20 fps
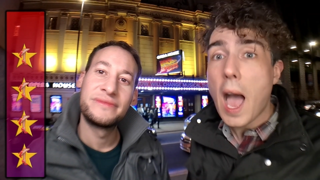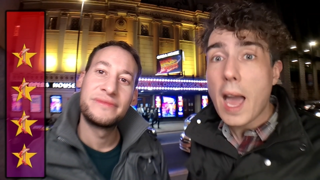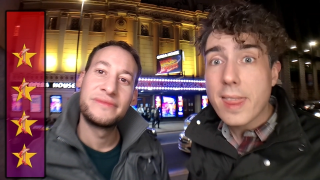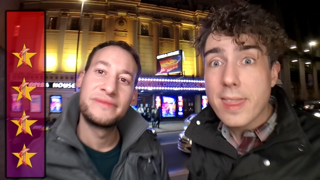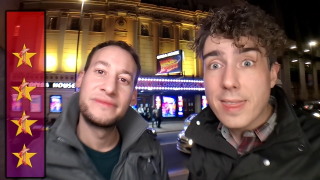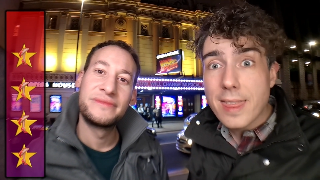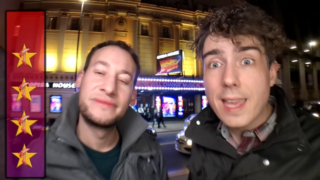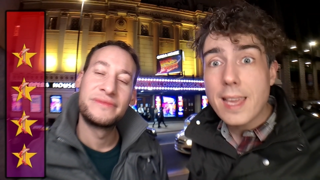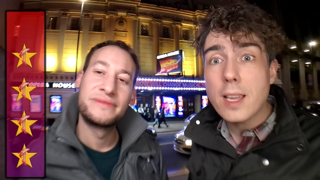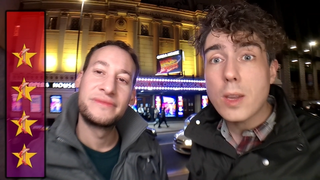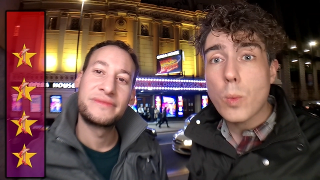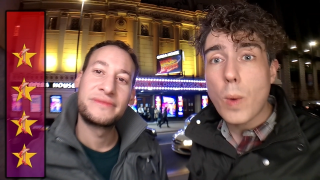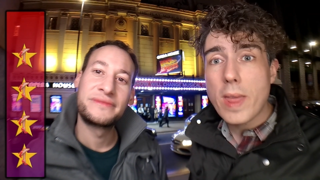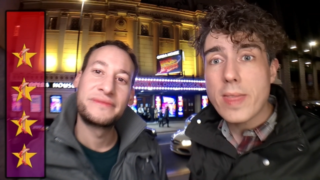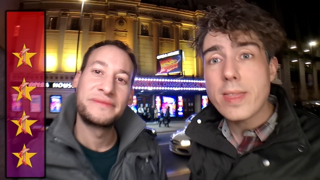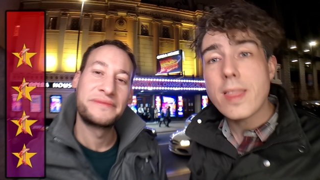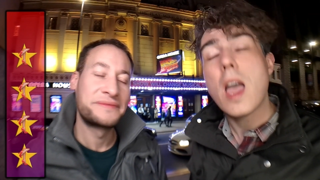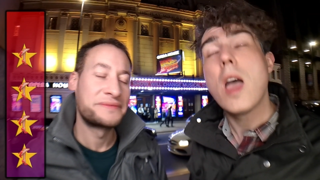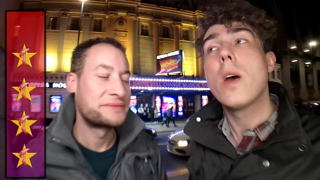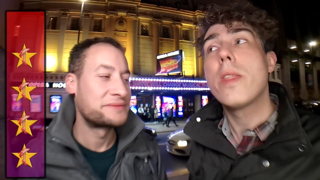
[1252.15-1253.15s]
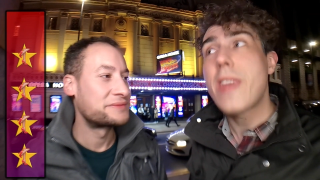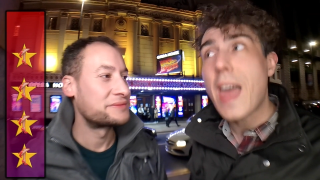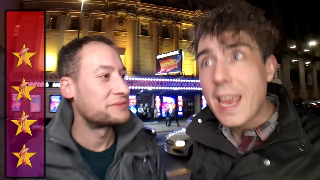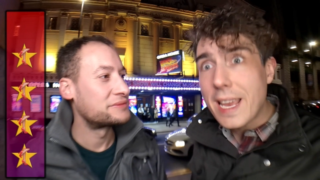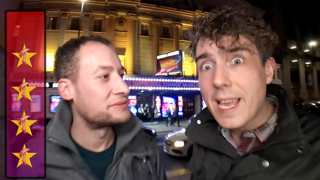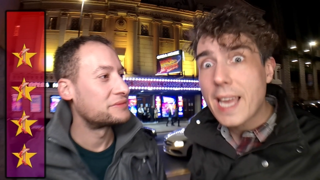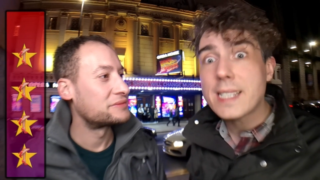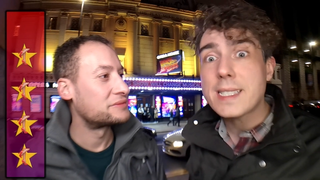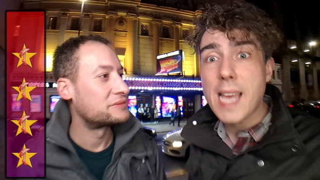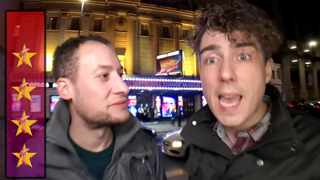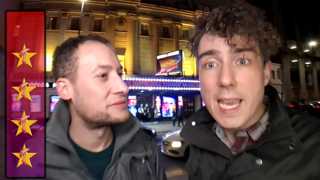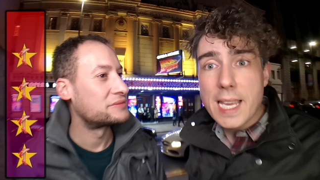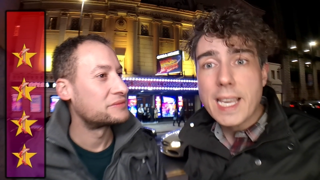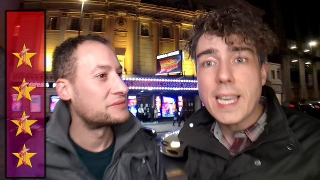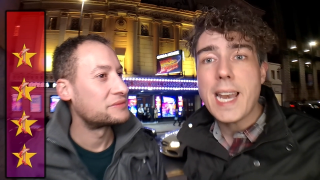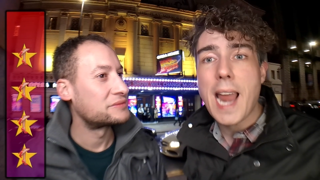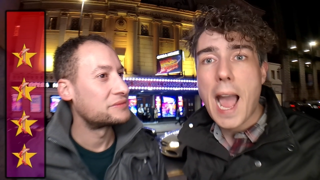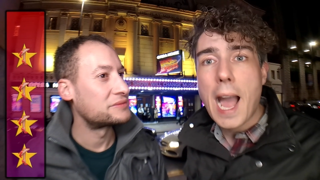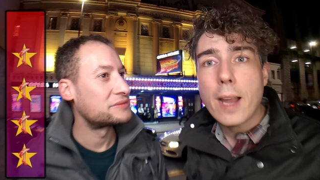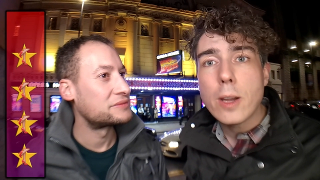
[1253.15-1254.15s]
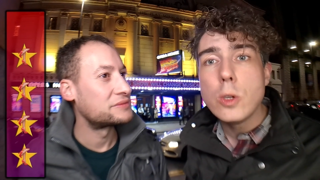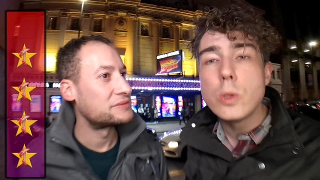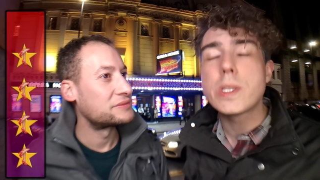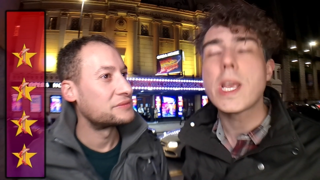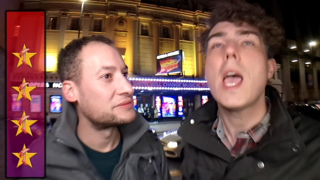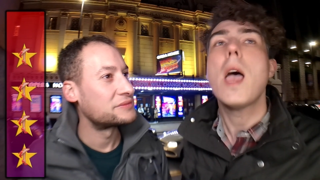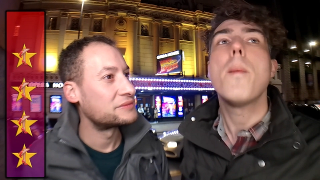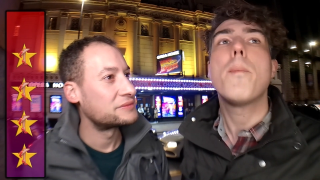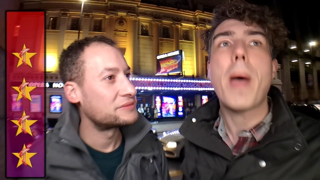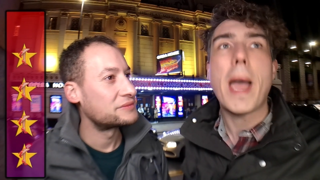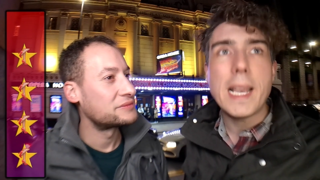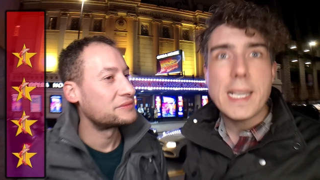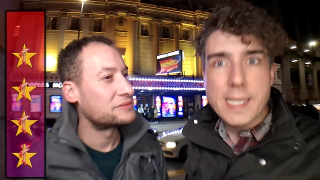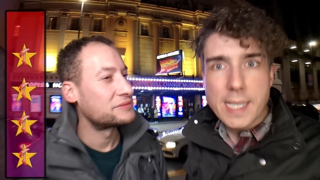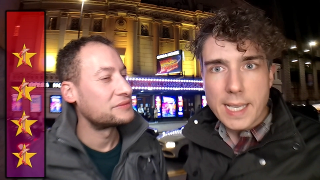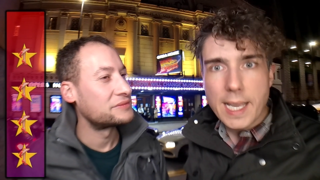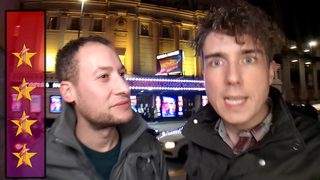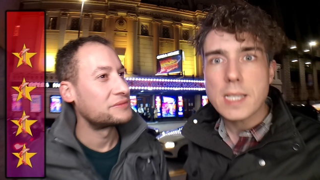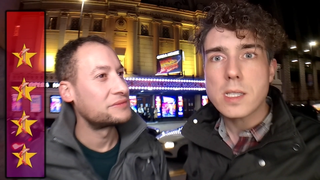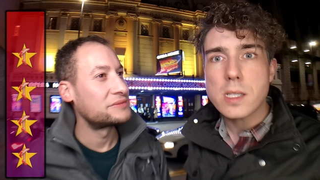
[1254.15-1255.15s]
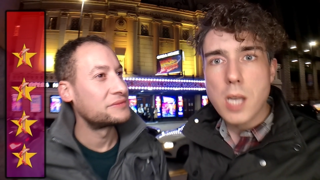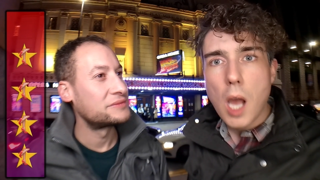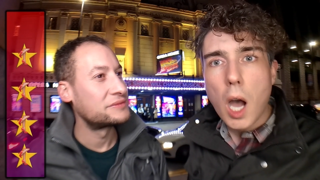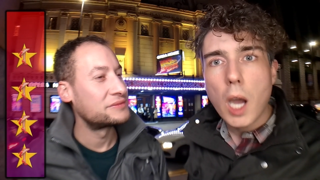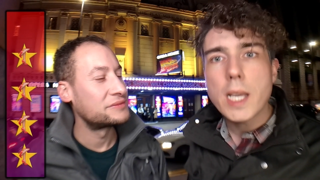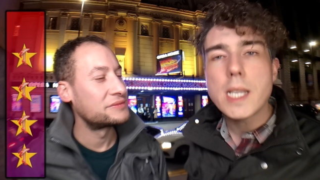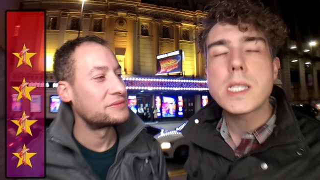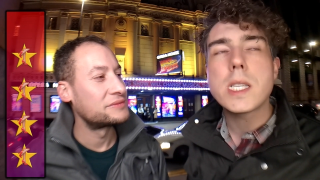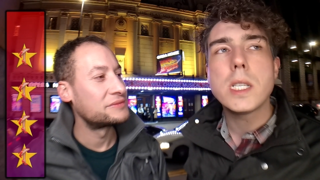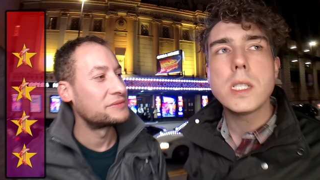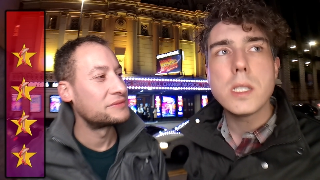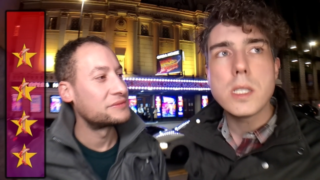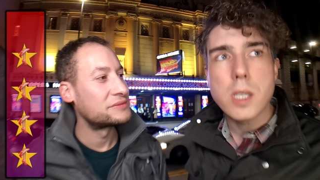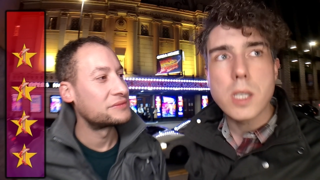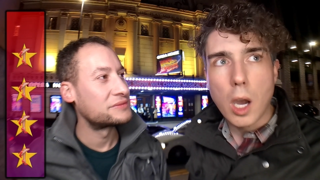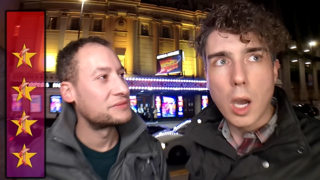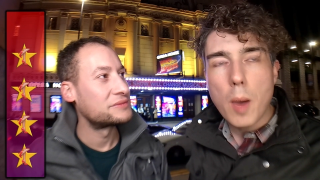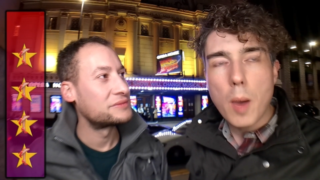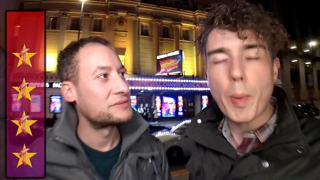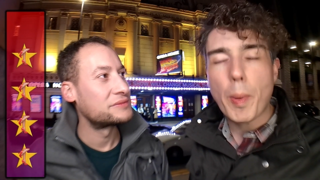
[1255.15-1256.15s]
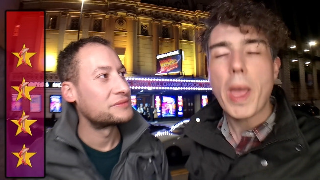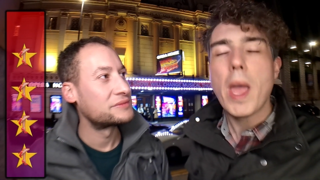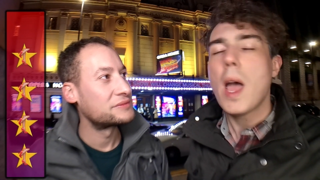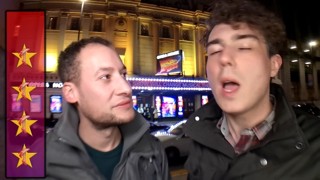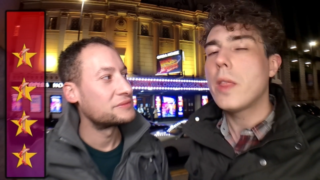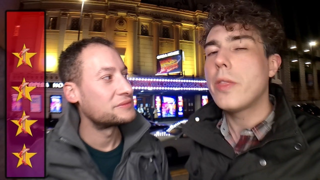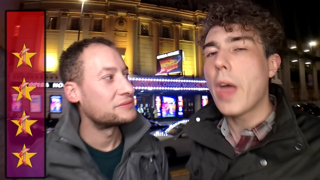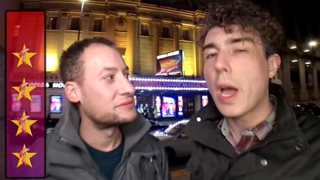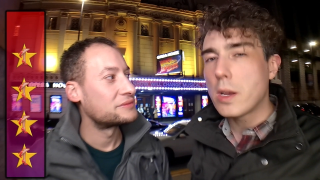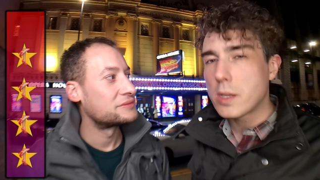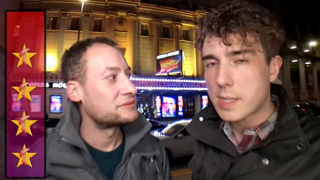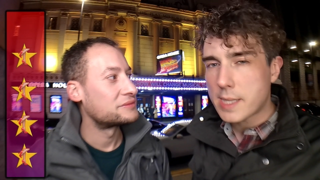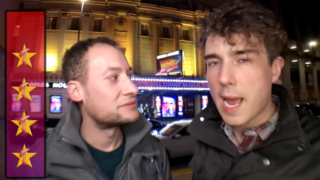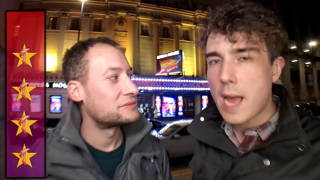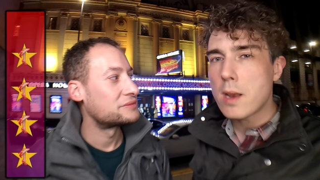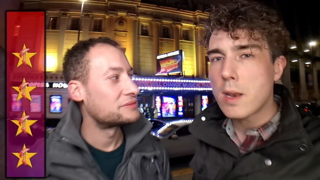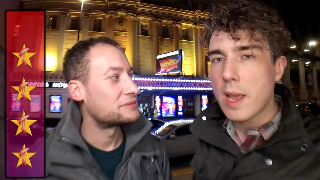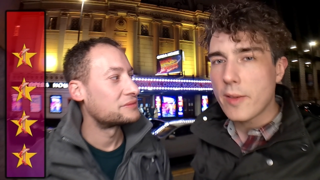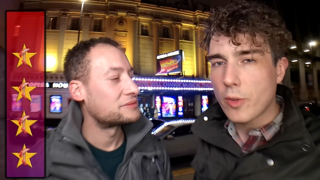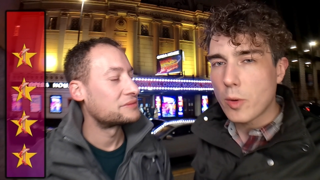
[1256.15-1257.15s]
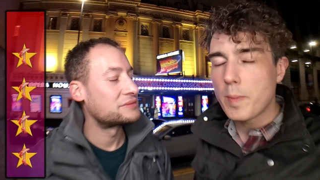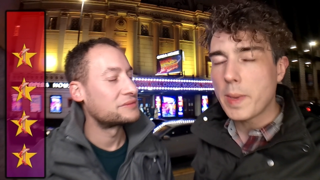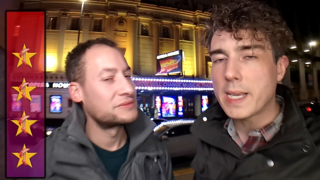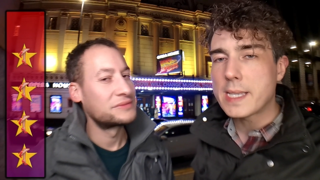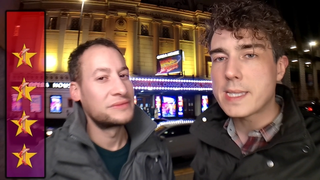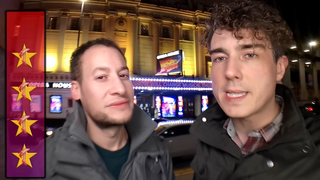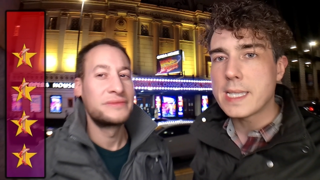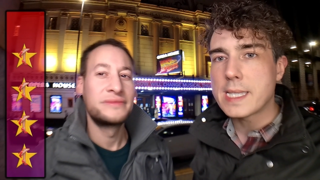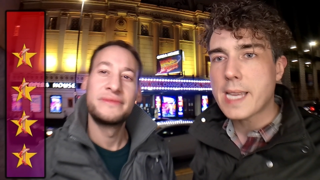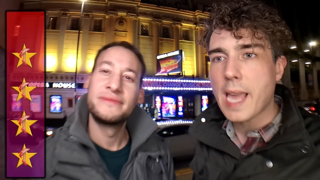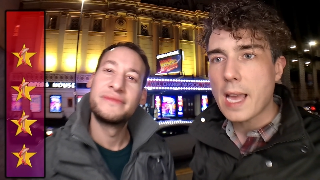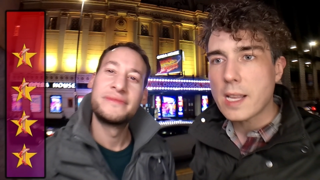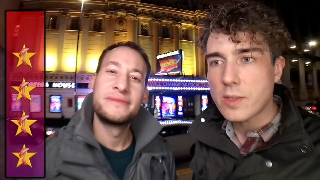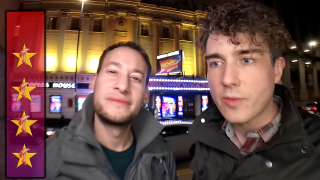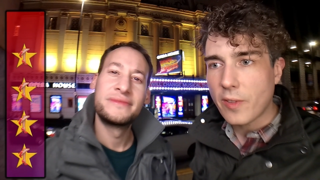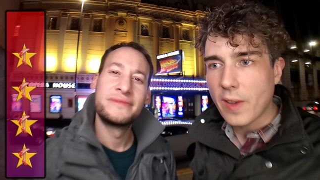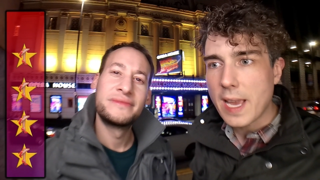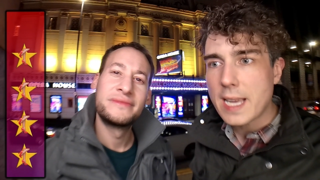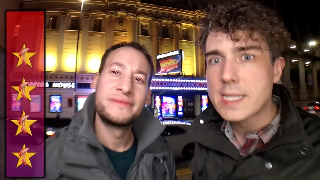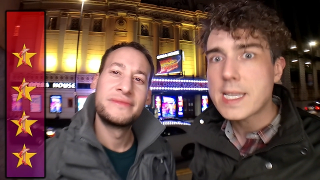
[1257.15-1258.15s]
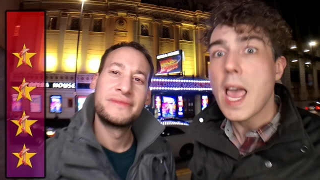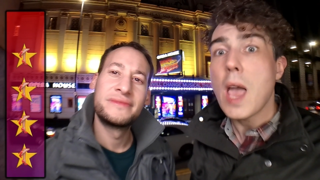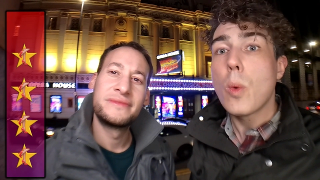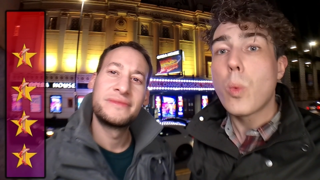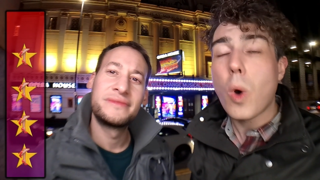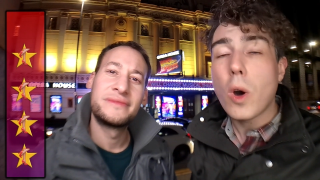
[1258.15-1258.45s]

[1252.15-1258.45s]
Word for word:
Speaker 1: I think when they get taken out, pacing gets tightened up, those sound level mixes get fixed.